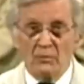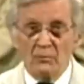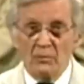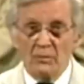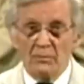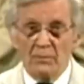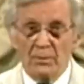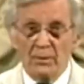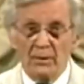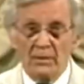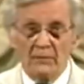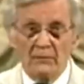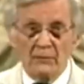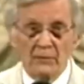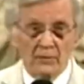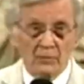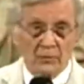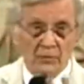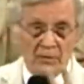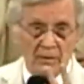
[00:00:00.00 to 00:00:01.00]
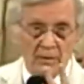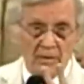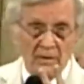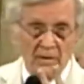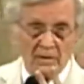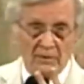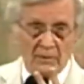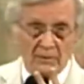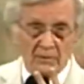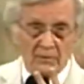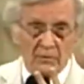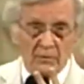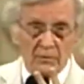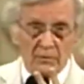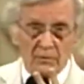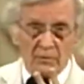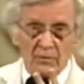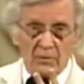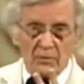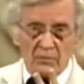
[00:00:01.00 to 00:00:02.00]
when we pray if we agree together. Two
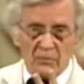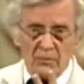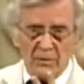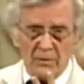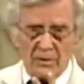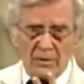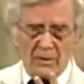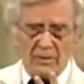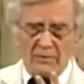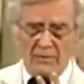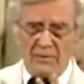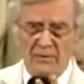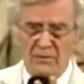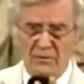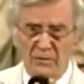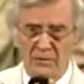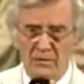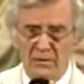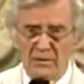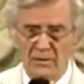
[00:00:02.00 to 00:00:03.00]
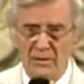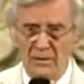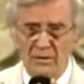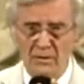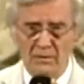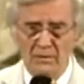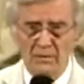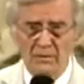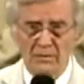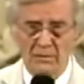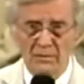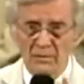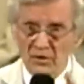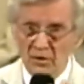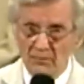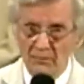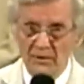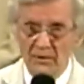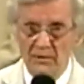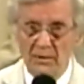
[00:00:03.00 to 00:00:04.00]
or three agree together concerning anything on earth, it
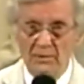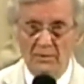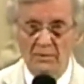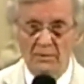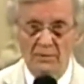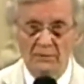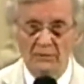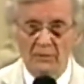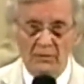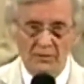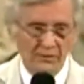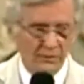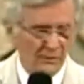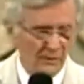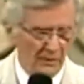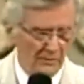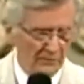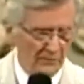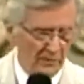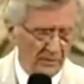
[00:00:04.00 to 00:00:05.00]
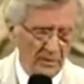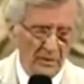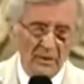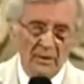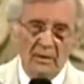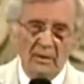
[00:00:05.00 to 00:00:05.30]
shall be done of the Father in heaven.